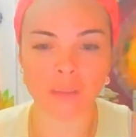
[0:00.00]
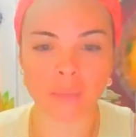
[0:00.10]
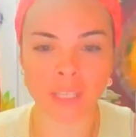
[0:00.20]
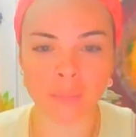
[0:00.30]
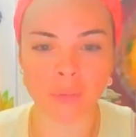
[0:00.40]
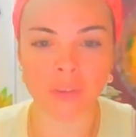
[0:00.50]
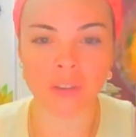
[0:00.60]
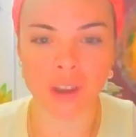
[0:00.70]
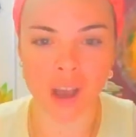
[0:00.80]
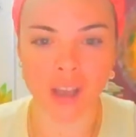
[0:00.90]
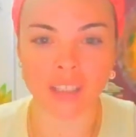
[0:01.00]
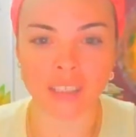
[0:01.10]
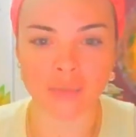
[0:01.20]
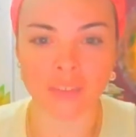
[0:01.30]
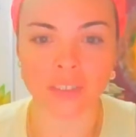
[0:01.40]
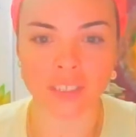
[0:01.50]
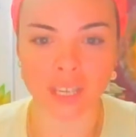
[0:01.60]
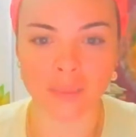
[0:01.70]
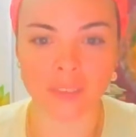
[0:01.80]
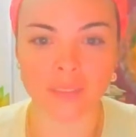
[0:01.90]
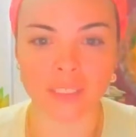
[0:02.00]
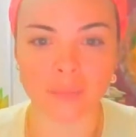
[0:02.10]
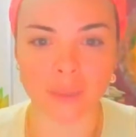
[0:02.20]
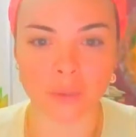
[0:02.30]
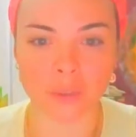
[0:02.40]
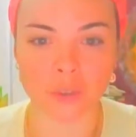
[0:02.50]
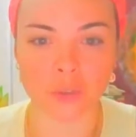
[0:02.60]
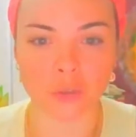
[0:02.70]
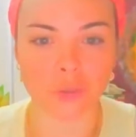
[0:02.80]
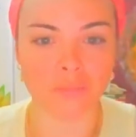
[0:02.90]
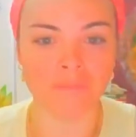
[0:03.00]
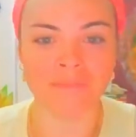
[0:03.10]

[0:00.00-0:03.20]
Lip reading: of people knock different types of spiritual